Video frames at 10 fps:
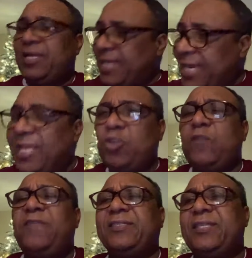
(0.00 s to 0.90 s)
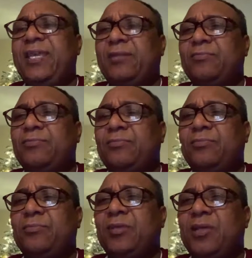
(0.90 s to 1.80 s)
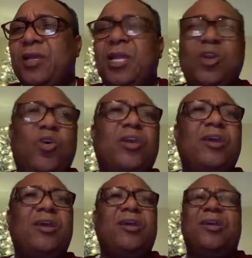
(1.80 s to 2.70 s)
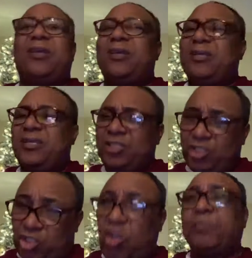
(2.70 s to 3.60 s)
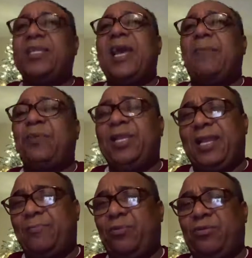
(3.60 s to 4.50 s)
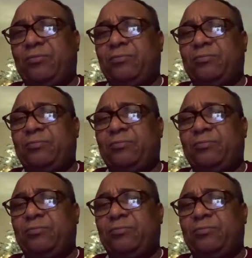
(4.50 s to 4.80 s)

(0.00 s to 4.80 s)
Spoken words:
They need to investigate. Look, something happened in Liberia